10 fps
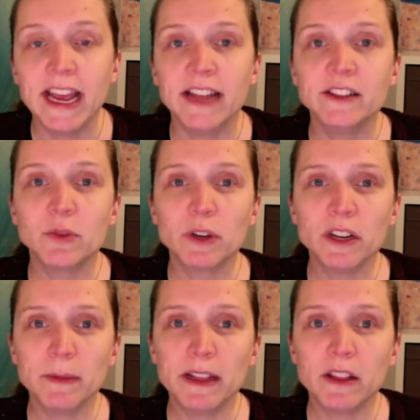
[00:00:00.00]
And so we're
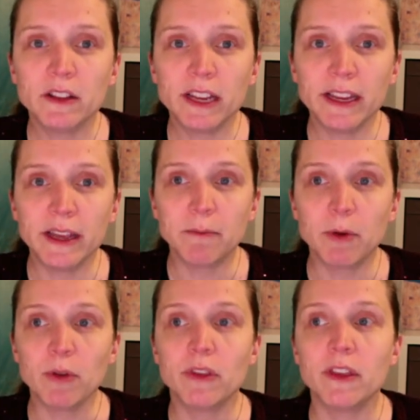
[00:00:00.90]
going to be looking at
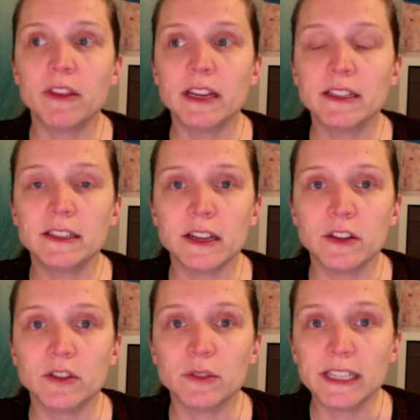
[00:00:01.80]
both the things that
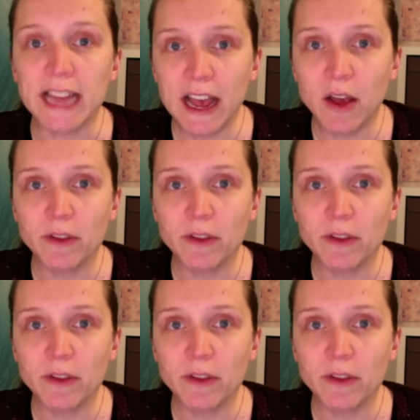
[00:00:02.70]
you're doing now,